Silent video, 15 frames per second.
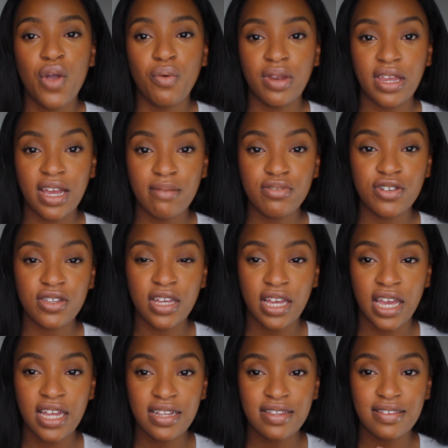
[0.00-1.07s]
When it comes to the
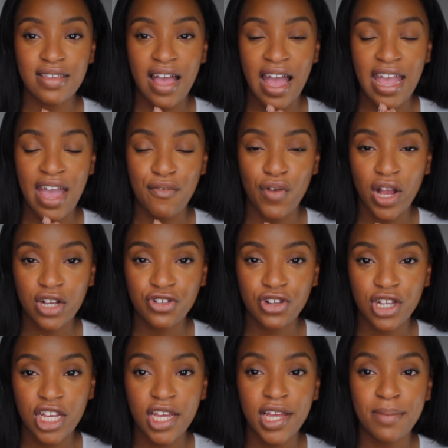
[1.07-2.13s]
kit, I have
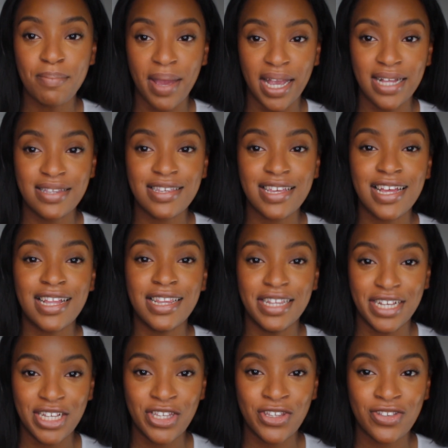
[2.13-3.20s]
actually made a
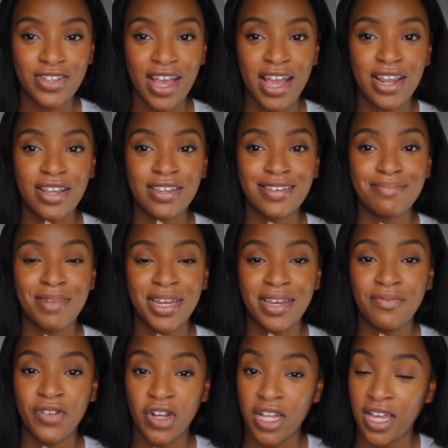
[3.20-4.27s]
list and made
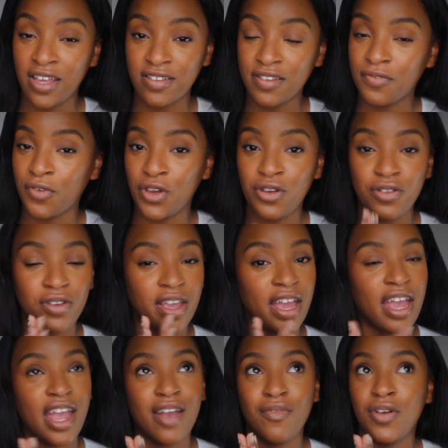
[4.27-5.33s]
it really easy for you to
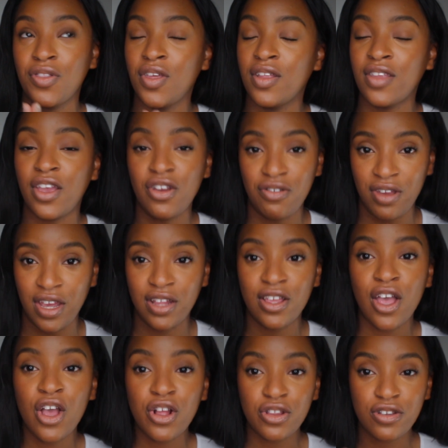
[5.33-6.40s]
get everything that you
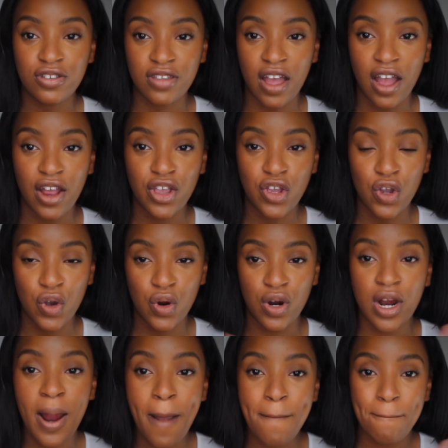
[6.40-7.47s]
need to start
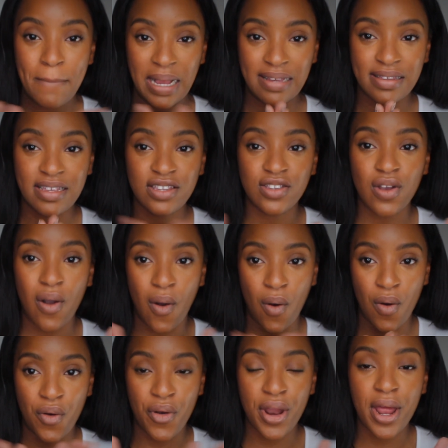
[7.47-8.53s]
your business
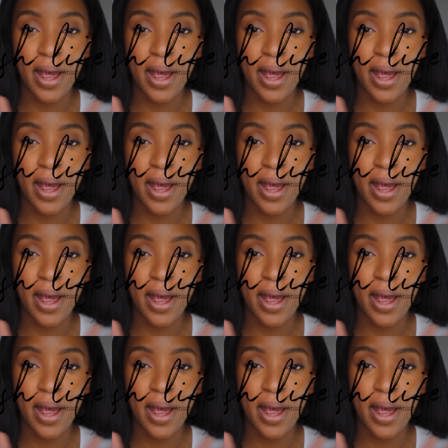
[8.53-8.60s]
on